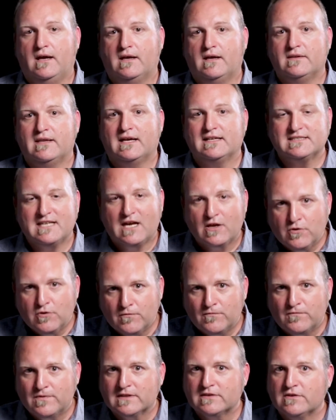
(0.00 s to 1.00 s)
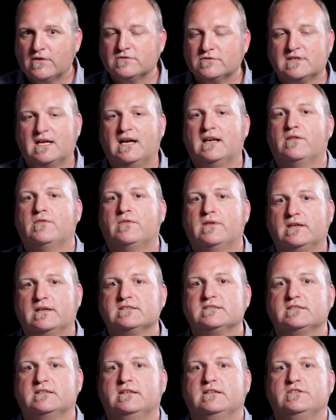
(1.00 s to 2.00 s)
That's how you fit those kind of
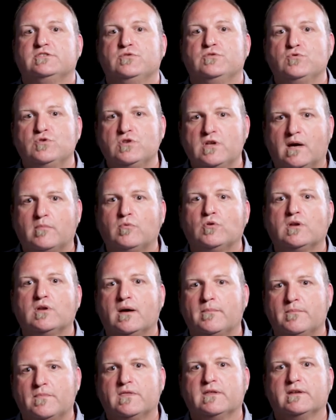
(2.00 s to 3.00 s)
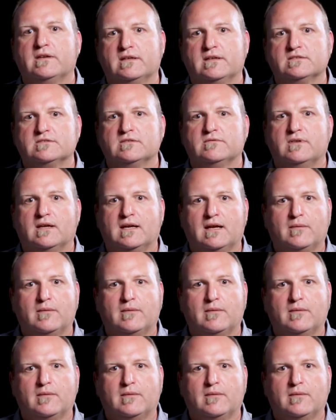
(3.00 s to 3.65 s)
things in, is you double up things of like,